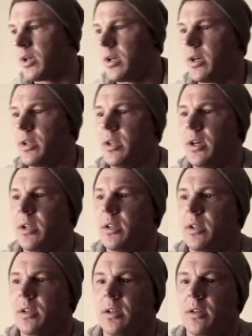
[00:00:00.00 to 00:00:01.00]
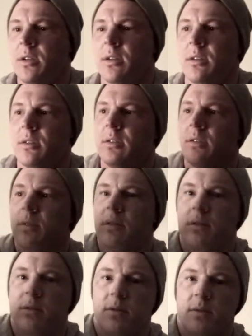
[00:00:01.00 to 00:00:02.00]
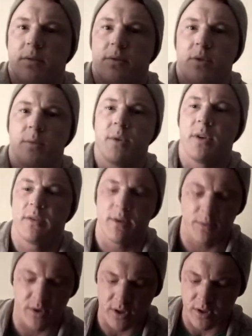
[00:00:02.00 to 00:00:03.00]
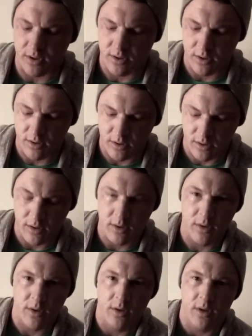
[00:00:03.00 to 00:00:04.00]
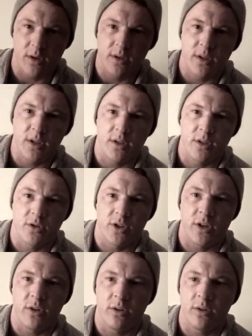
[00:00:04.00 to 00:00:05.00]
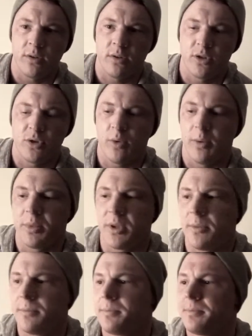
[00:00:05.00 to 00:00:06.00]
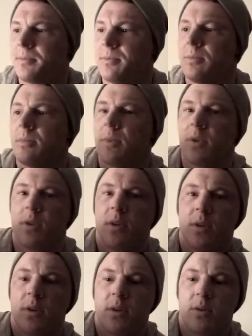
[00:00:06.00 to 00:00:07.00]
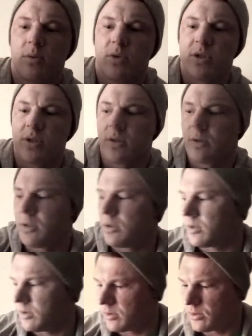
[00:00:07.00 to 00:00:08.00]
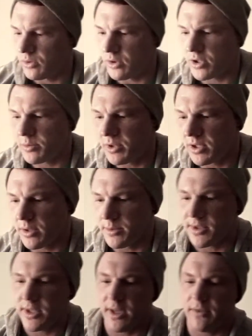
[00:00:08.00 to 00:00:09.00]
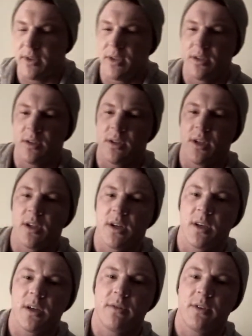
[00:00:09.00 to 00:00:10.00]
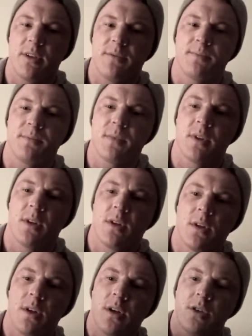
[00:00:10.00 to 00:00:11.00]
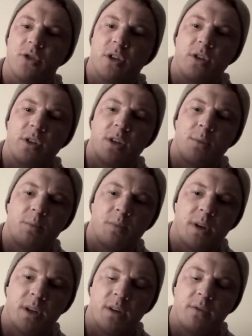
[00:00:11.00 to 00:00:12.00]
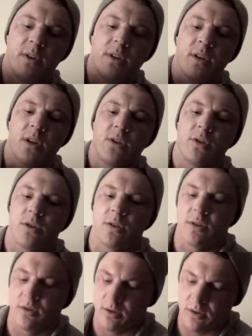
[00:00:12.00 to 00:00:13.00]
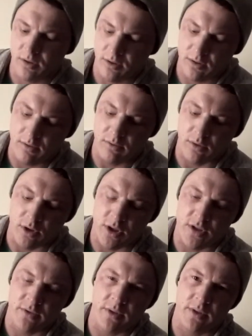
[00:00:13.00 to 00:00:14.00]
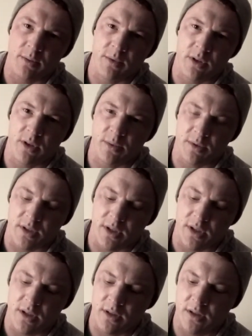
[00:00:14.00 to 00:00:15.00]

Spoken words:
And then for my fat burner, I take Tretinoin, just 1 pill, which is only 200 milligrams of caffeine, not a lot of caffeine. I try to keep my caffeine under 450 milligrams a day,